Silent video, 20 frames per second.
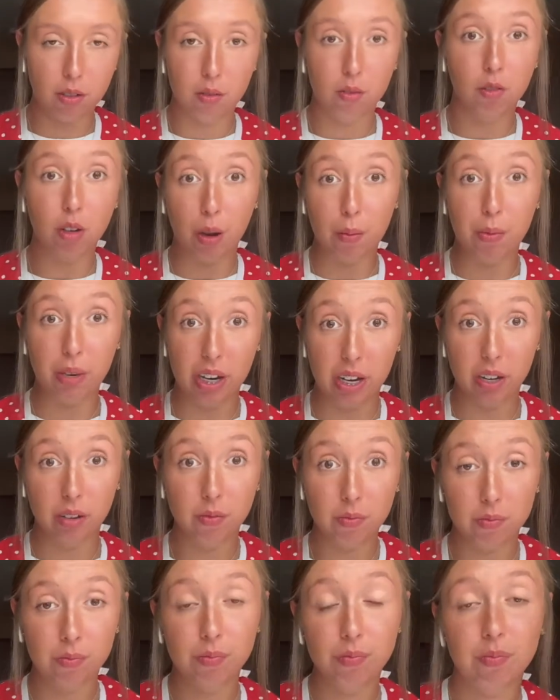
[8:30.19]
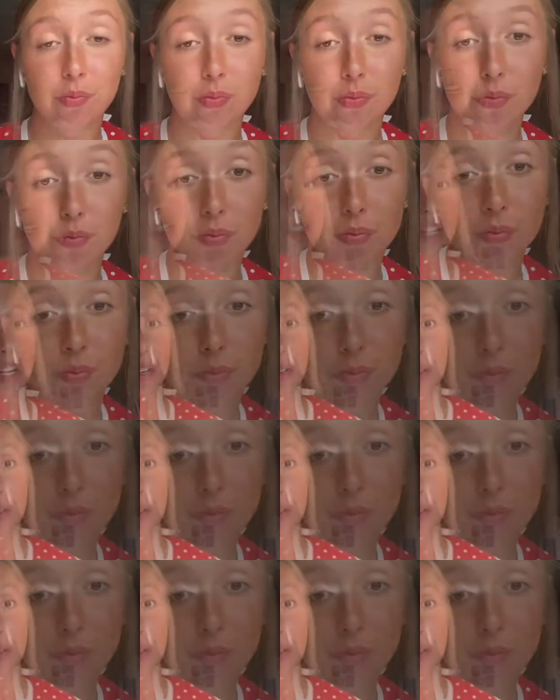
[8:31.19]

rubbed in. So